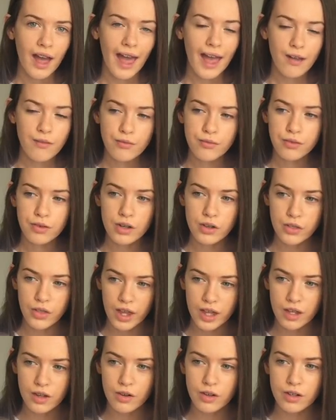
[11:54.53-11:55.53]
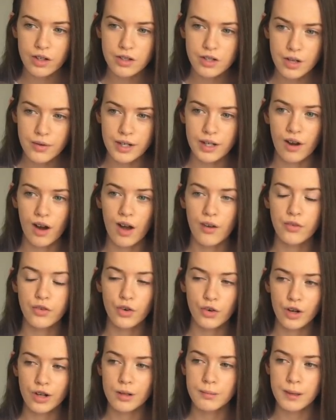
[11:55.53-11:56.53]
Everything you're going to do in life,
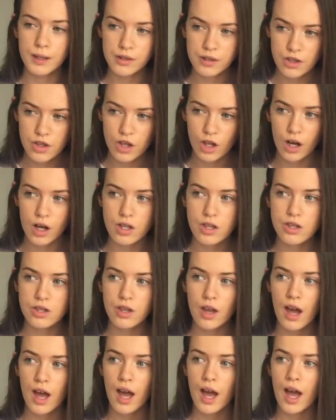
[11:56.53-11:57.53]
you're going to be judged.